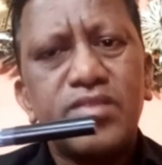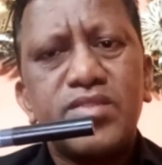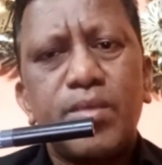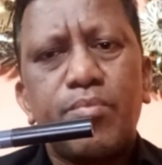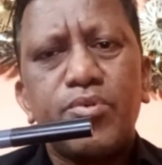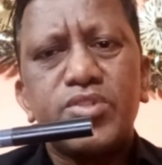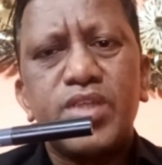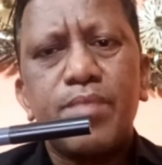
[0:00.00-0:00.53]

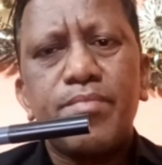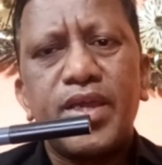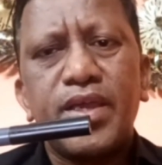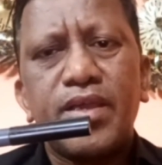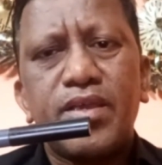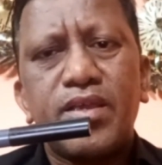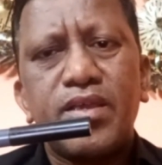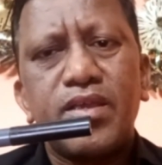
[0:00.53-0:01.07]
Suppose I'm
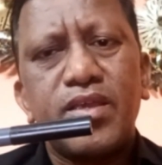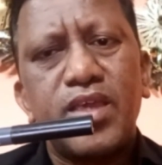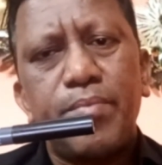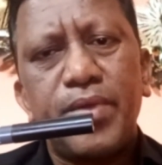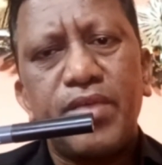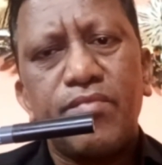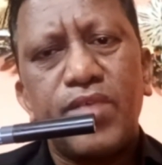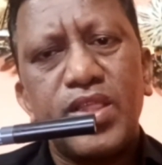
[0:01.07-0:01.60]

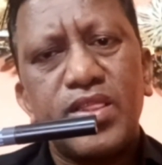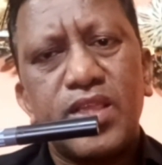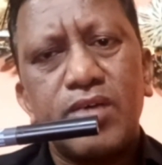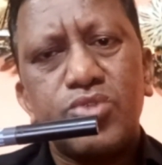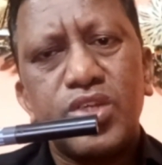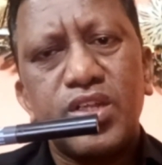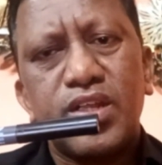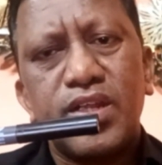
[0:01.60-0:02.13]
keeping
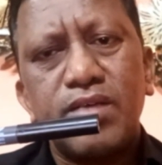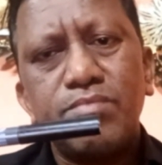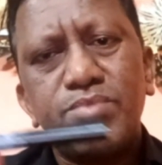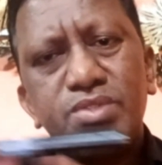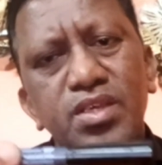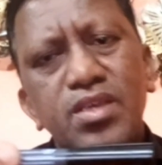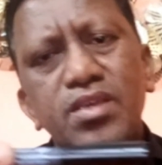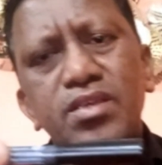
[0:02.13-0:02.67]
1000
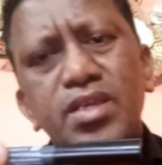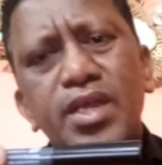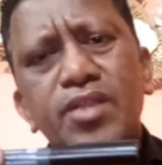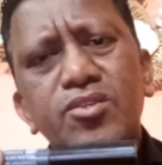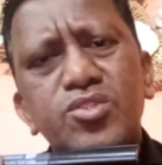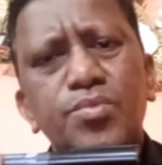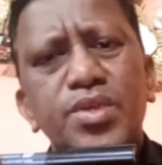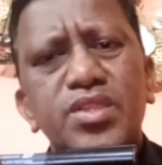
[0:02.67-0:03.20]
grams. Here
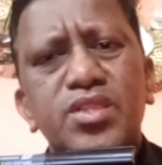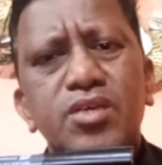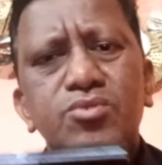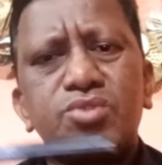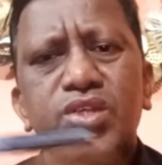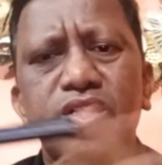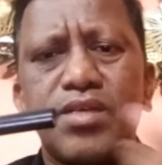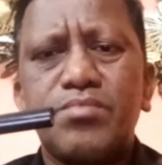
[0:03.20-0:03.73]
also
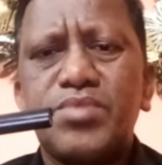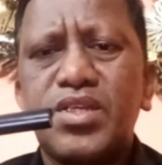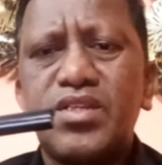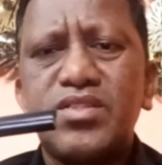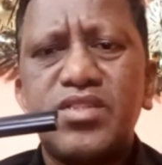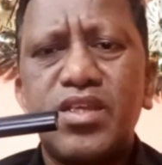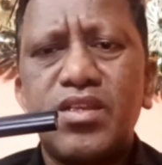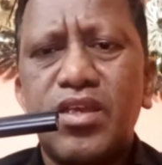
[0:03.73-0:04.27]
1000 grams. It
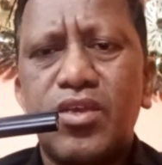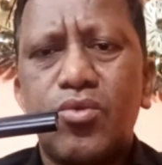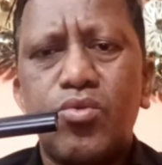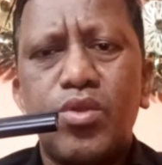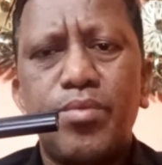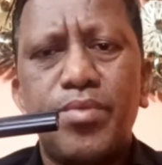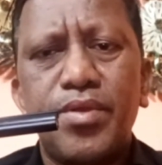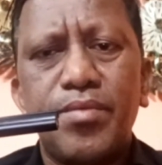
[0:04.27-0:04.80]
is in
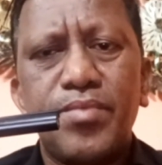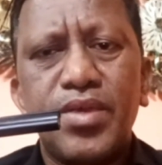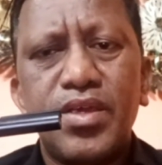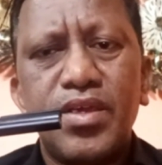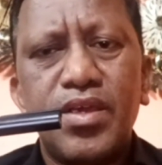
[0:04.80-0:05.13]
equilibrium.